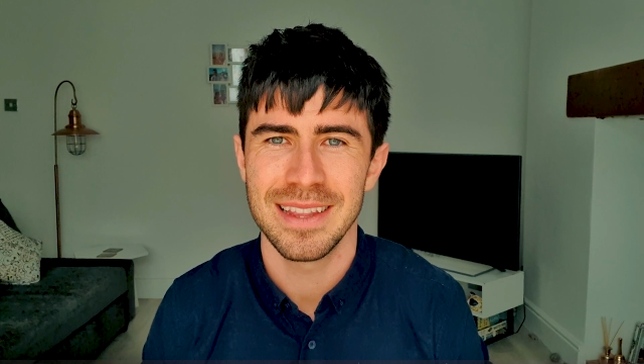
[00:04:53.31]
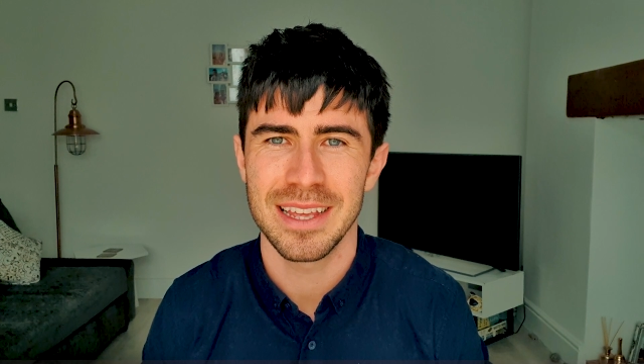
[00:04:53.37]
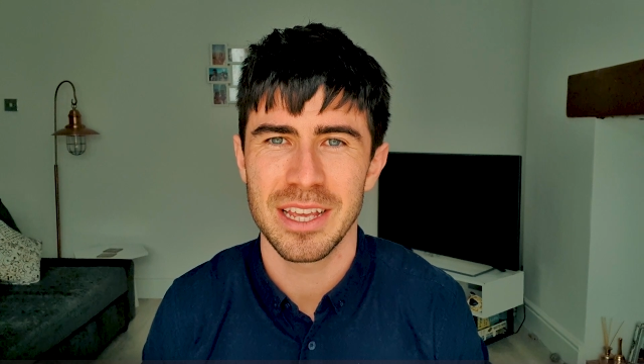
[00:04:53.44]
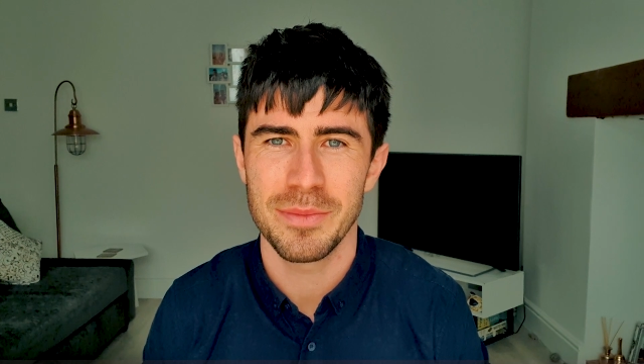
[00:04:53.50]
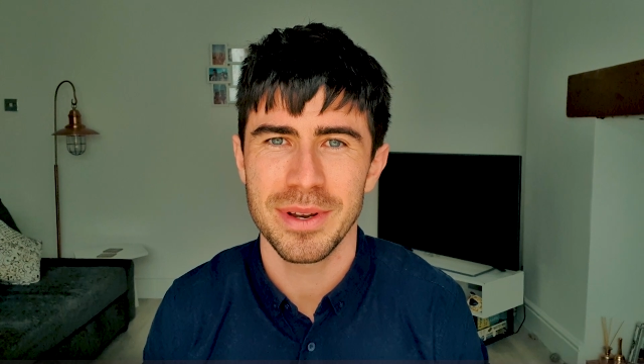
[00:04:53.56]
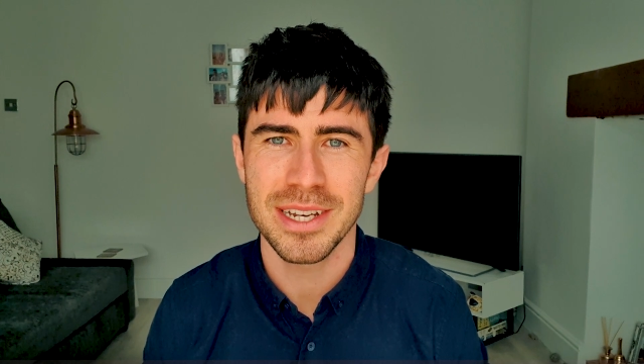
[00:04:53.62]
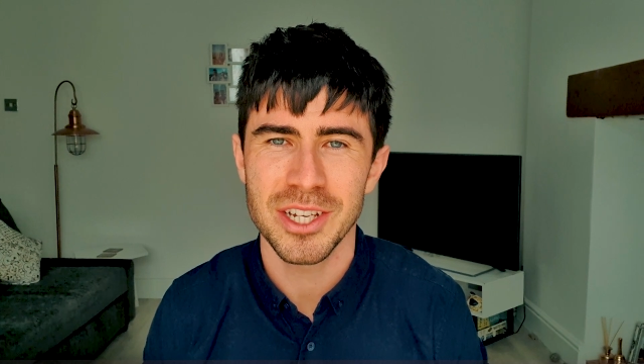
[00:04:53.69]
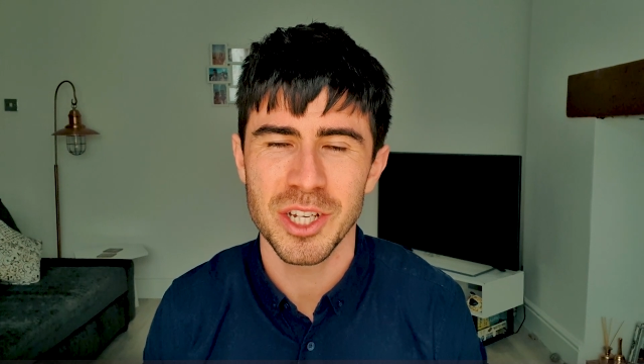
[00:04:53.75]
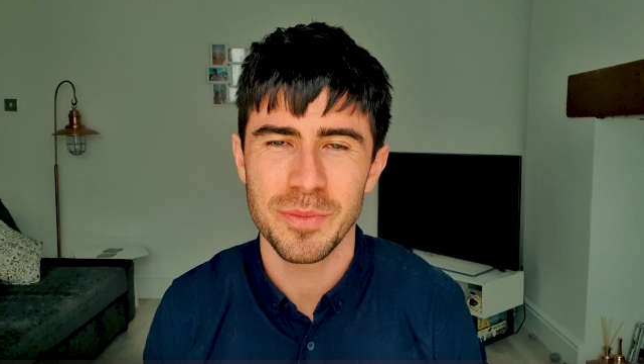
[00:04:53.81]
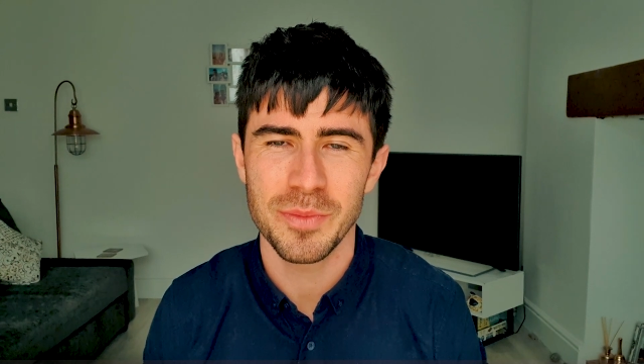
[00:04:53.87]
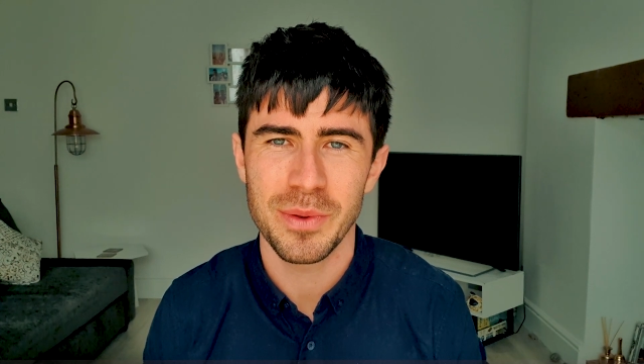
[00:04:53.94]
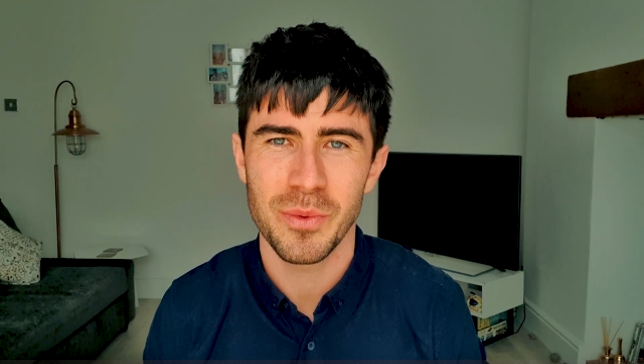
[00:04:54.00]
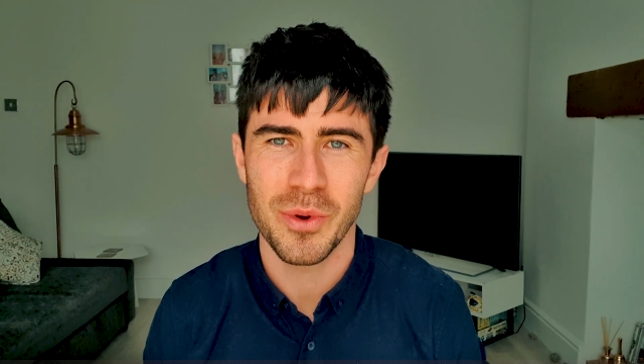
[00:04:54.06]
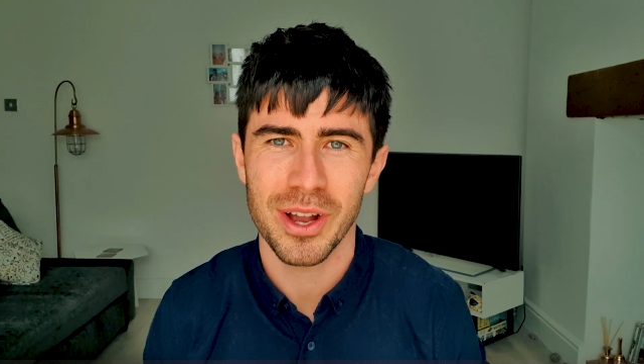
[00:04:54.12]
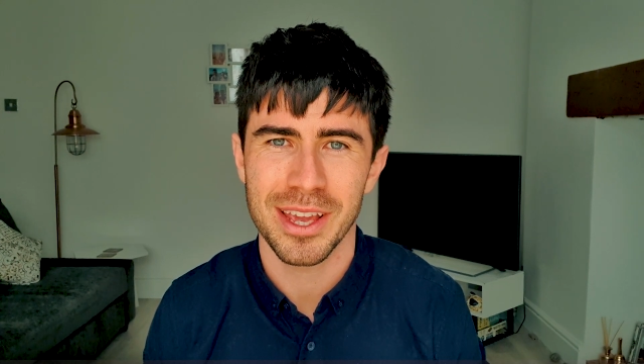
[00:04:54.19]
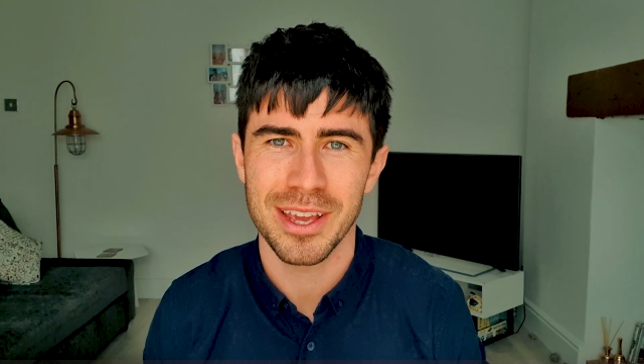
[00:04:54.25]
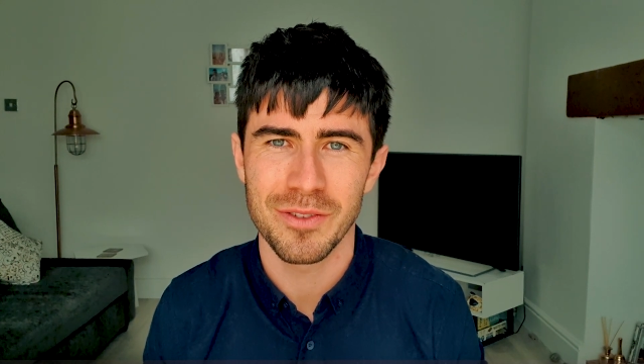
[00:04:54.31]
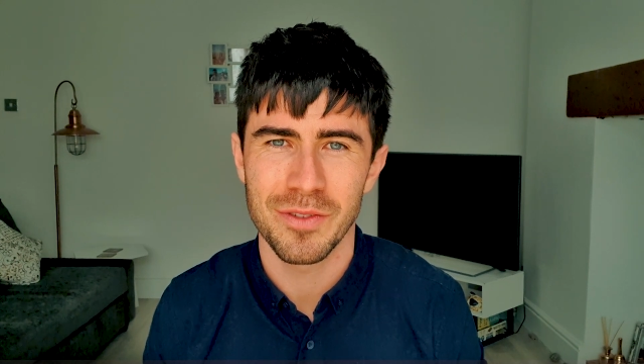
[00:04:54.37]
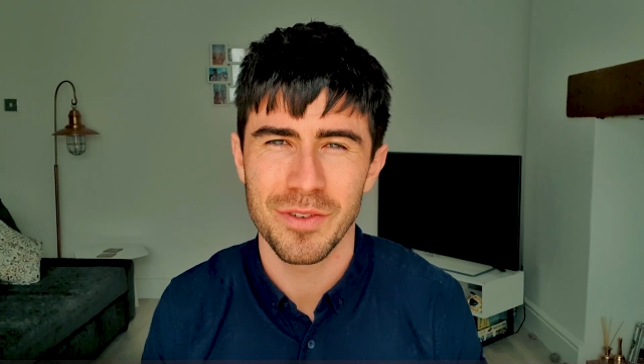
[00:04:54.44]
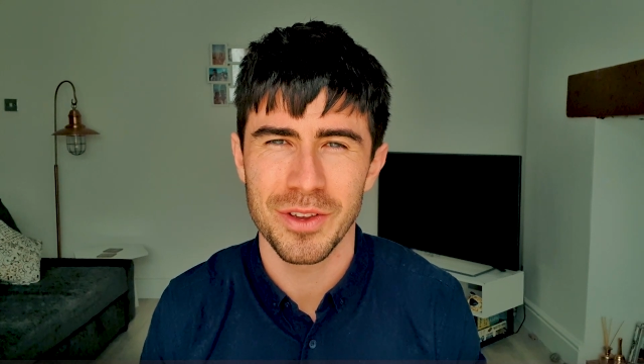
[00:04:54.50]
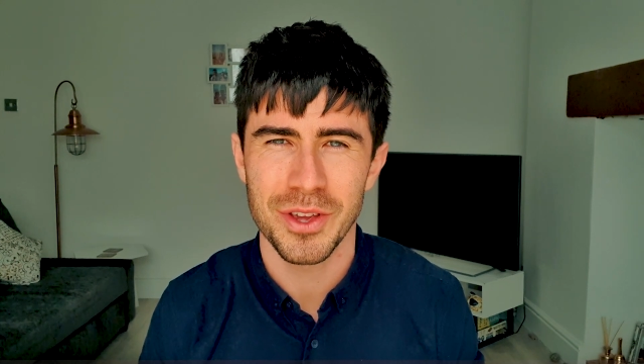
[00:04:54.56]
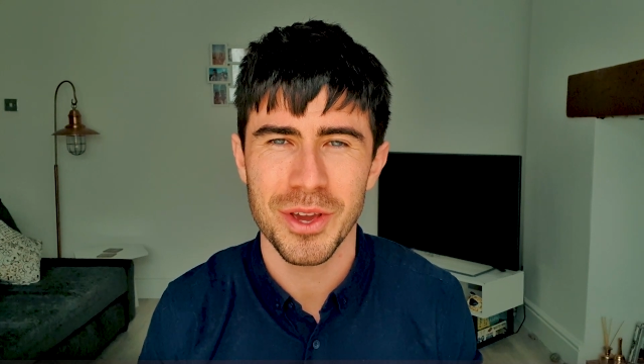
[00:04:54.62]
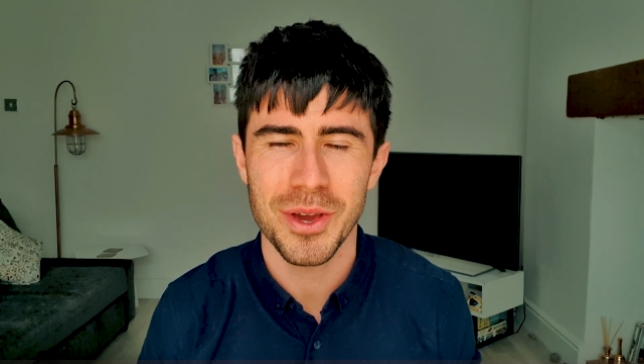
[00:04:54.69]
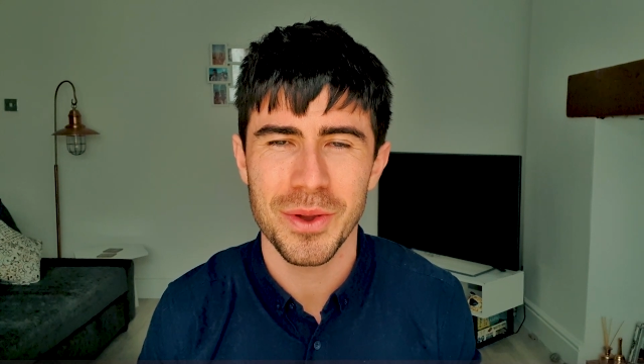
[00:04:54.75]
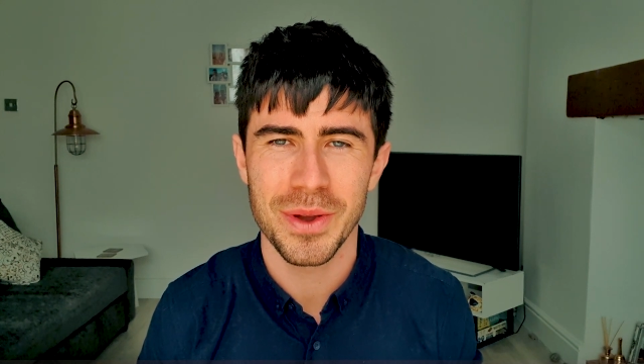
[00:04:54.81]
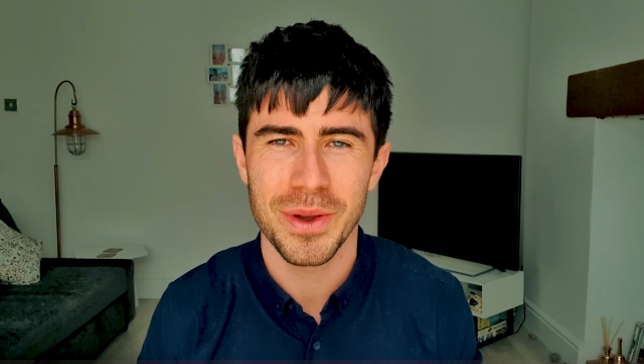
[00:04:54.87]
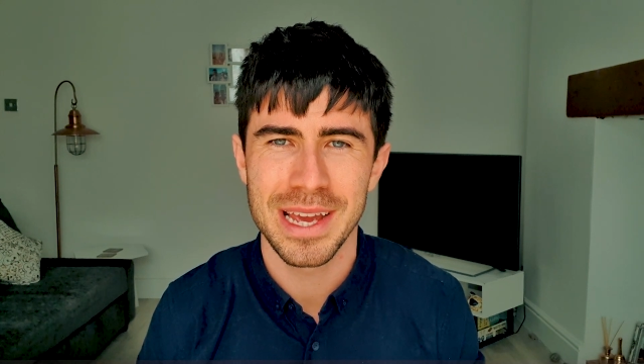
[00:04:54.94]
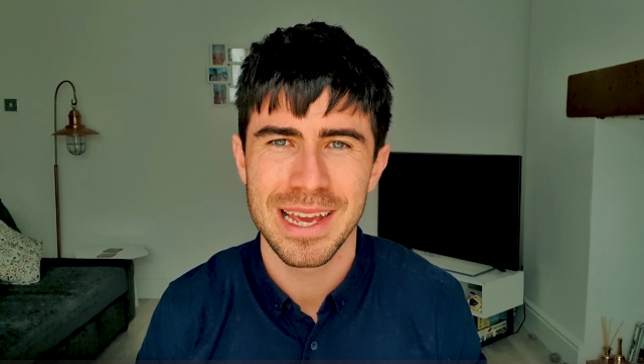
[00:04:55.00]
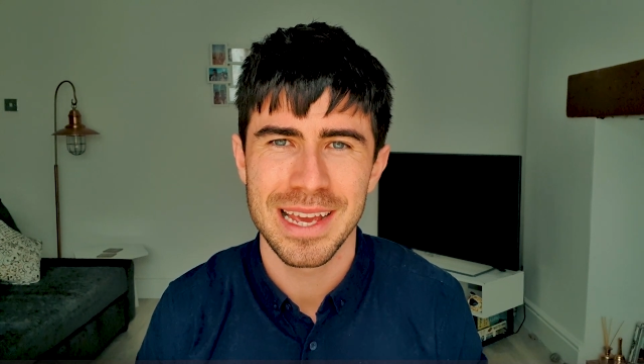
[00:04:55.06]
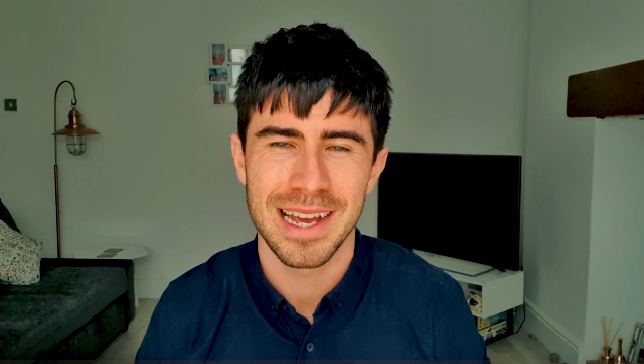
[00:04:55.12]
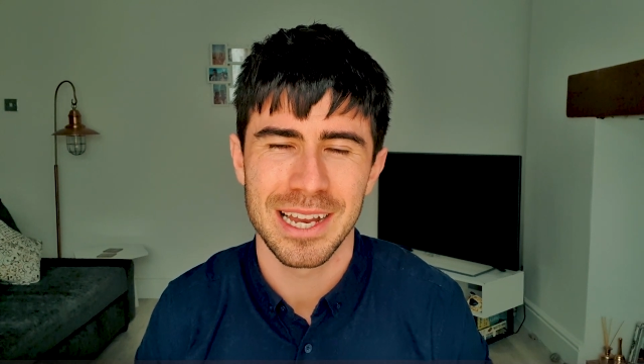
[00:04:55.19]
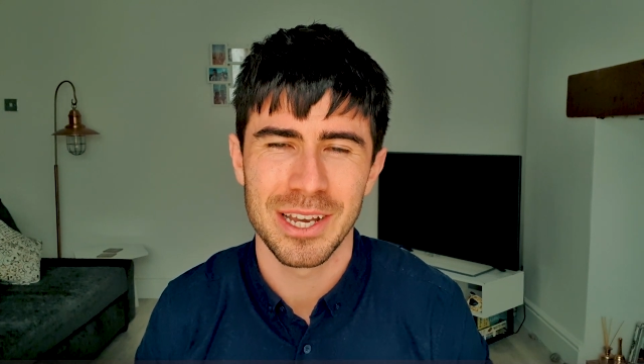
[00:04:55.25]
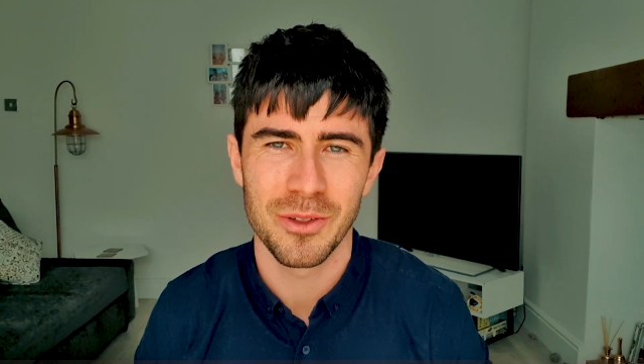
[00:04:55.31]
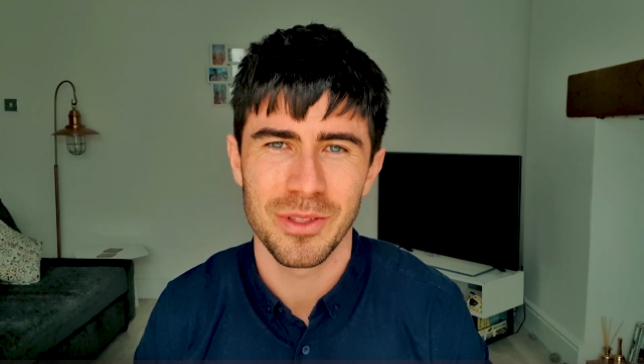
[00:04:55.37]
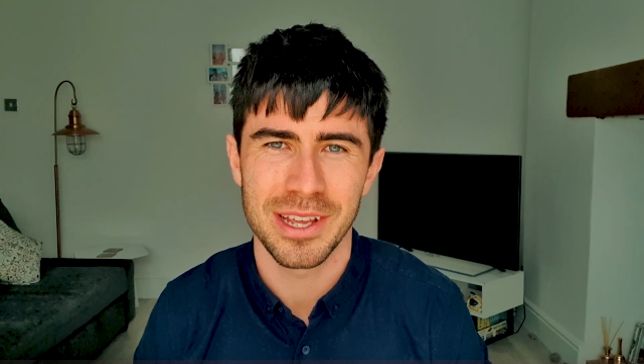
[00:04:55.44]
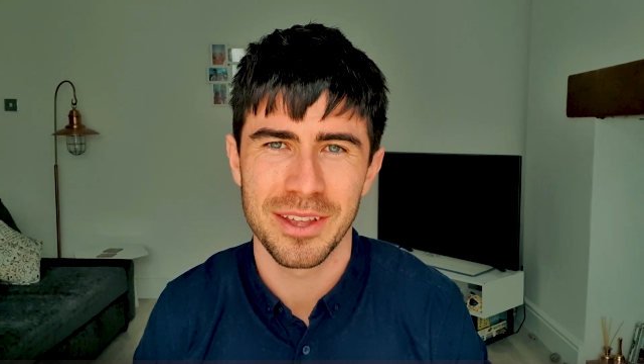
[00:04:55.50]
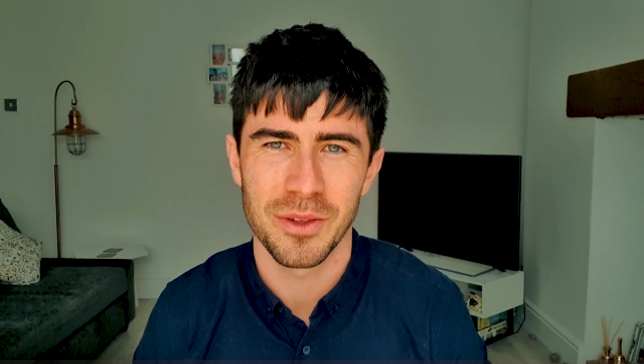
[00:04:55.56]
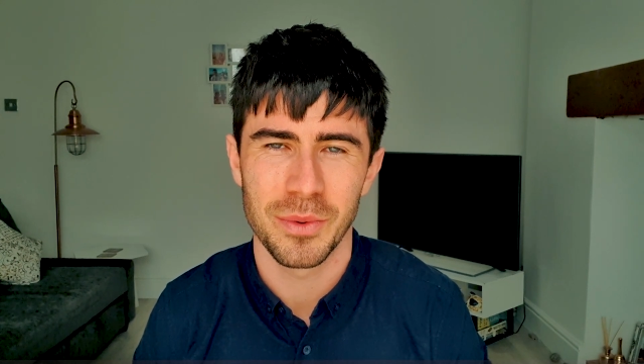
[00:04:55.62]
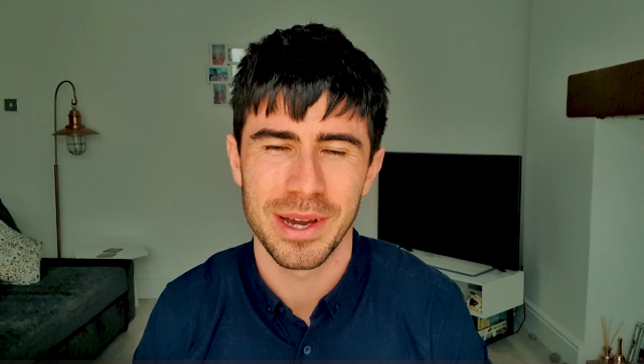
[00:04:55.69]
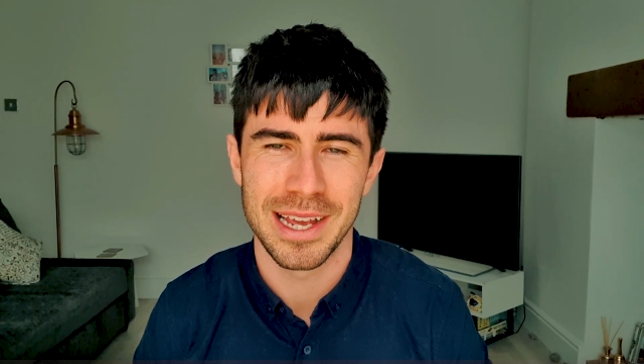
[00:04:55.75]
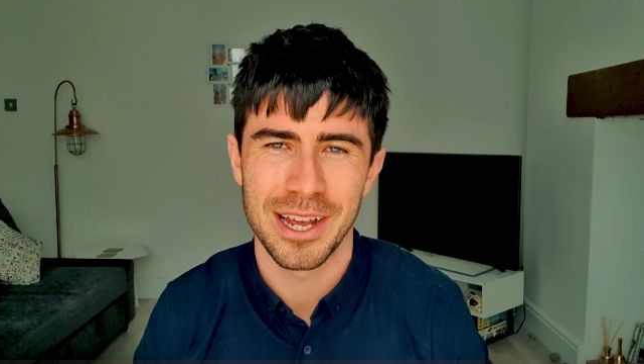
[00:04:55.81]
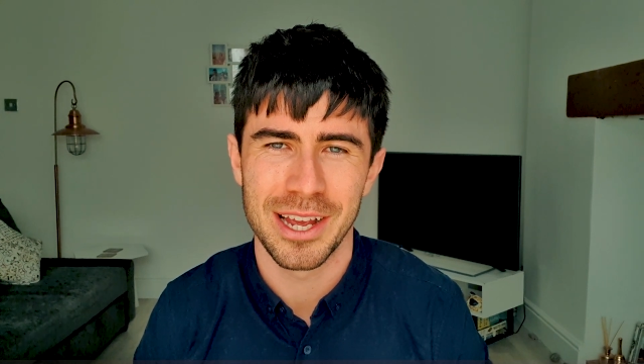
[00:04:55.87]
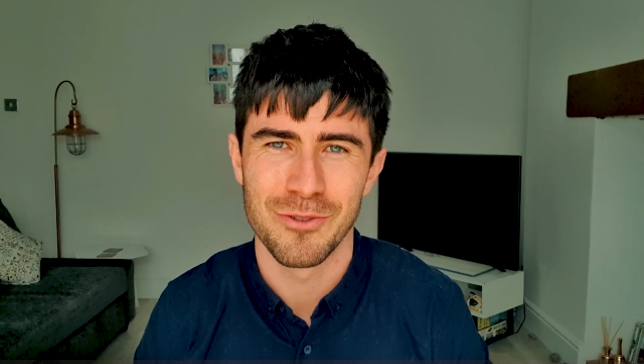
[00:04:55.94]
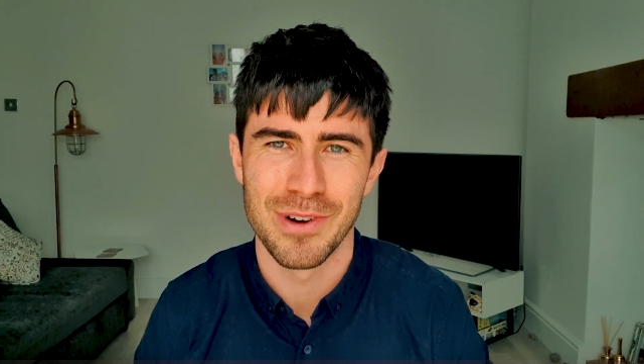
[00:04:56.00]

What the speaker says: that your money should be working for you and not the other way